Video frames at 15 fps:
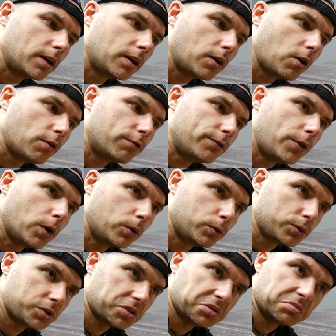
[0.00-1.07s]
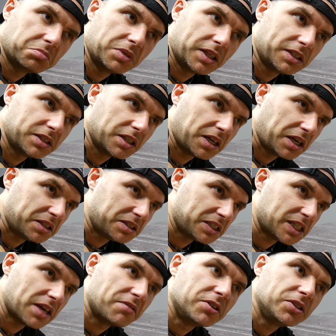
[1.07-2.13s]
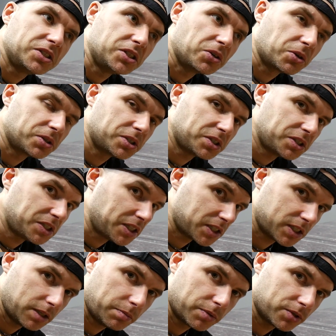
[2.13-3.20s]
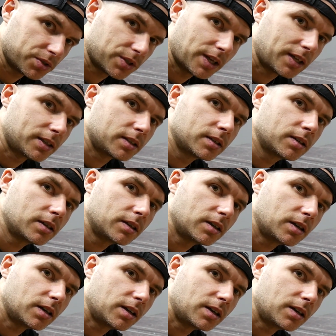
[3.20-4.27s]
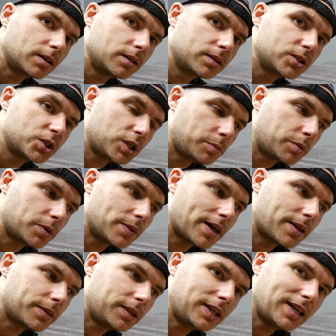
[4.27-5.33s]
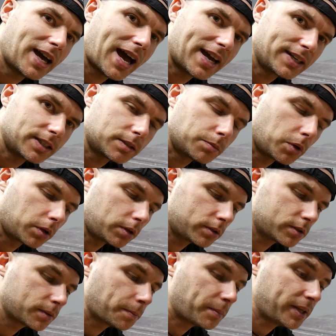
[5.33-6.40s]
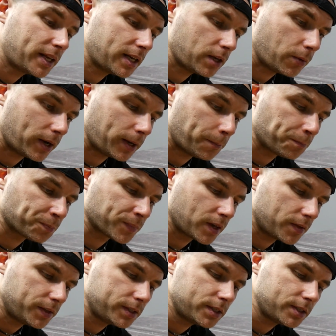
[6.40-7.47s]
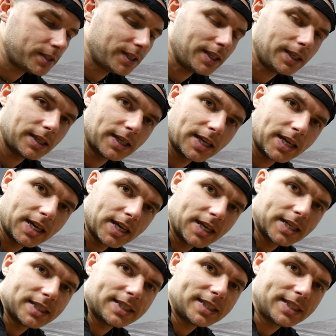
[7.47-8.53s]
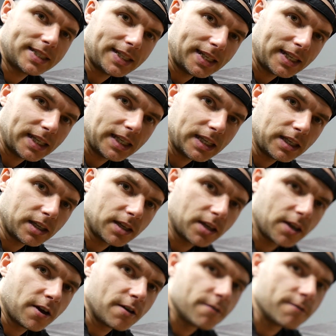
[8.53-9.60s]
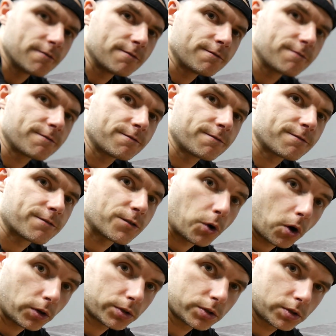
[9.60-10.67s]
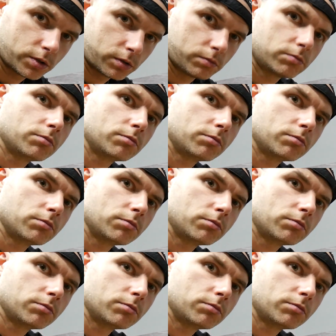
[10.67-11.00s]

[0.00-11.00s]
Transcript: of those, let's say, 70 or 60% cheaper than the highest models. But anyway, this is the Sidi Frost